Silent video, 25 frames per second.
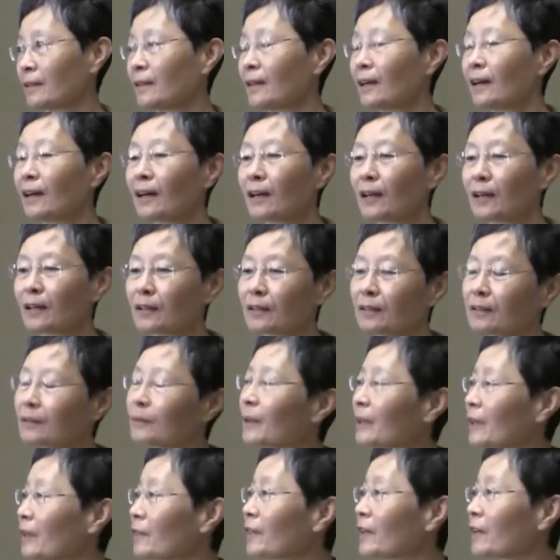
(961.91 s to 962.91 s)
Uh,
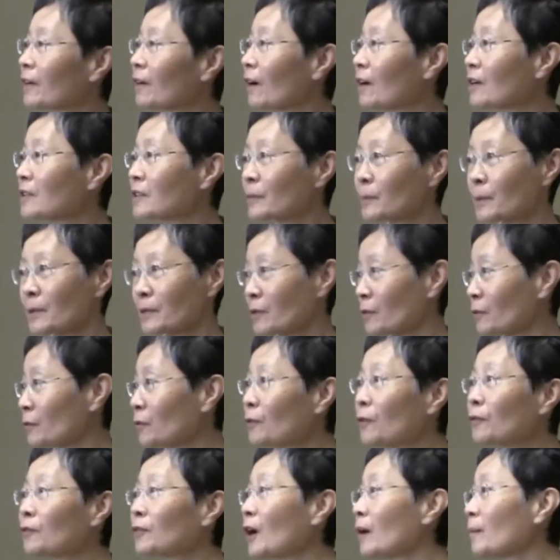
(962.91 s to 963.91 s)
whatever the consequence, you
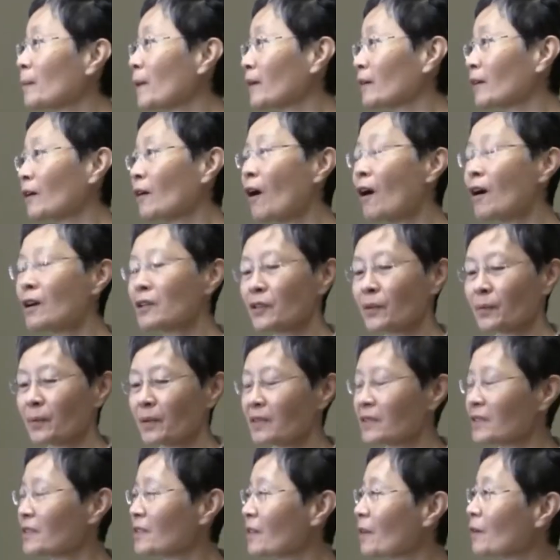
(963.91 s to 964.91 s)
don't talk about the
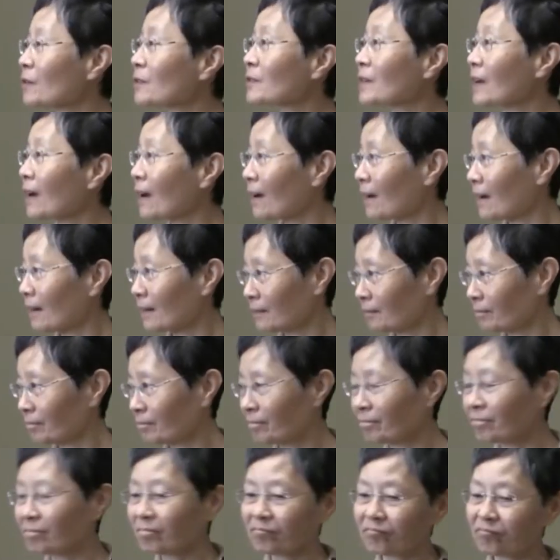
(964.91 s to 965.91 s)
consequence, those are...
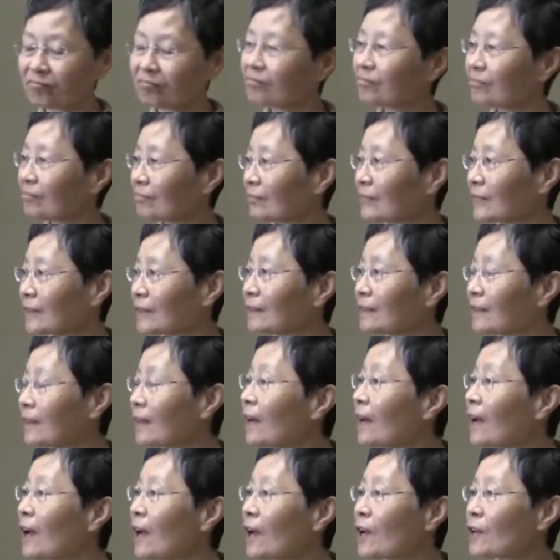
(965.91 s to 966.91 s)

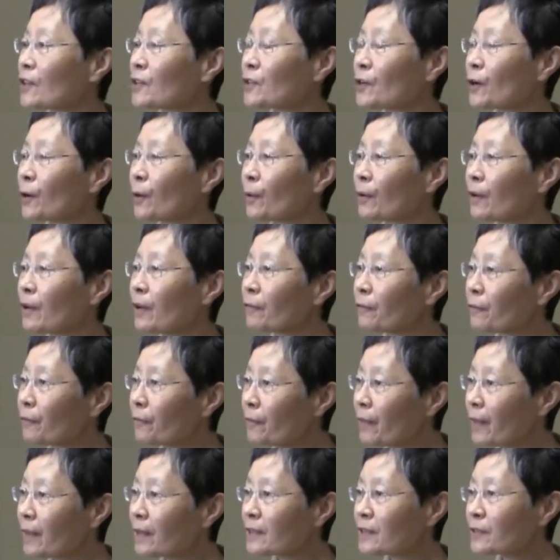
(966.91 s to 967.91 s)
So
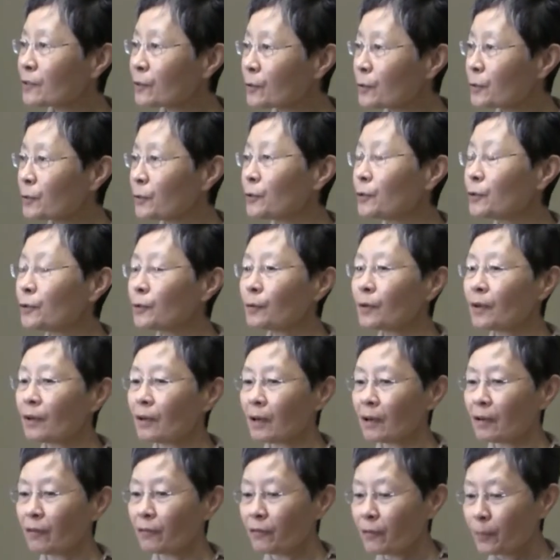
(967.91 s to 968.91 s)
if these two
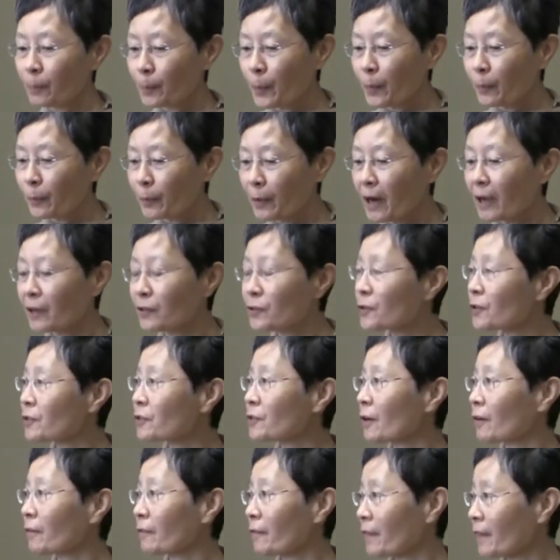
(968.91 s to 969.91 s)
branches
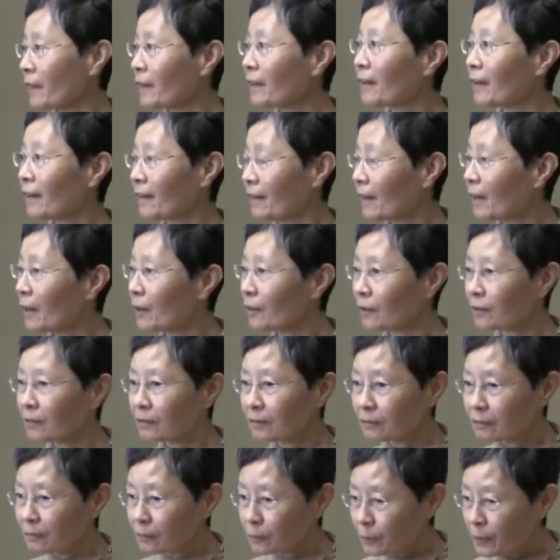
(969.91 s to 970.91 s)
of thinking can
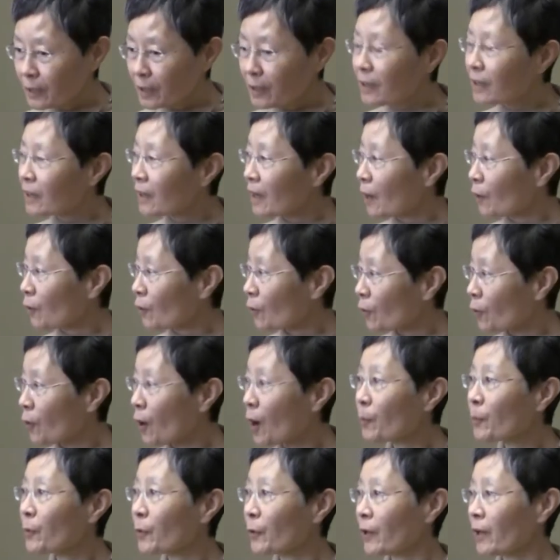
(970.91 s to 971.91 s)
really co
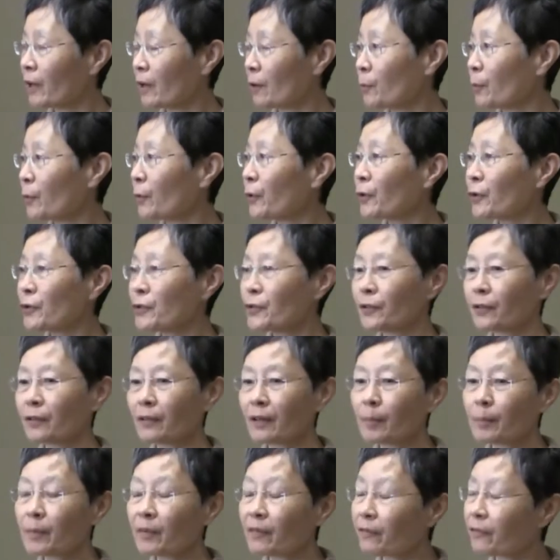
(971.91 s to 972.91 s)
cooperate and merge,
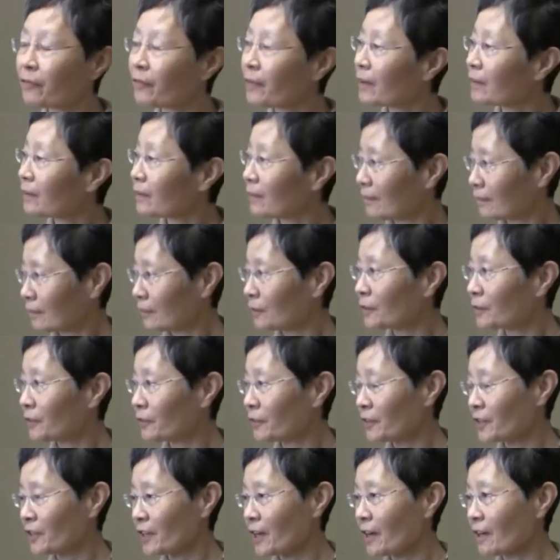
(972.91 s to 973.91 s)
that'd be very good
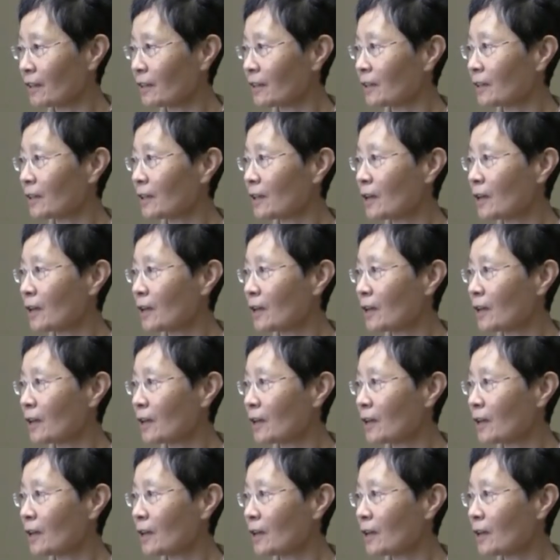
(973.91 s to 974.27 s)
for China.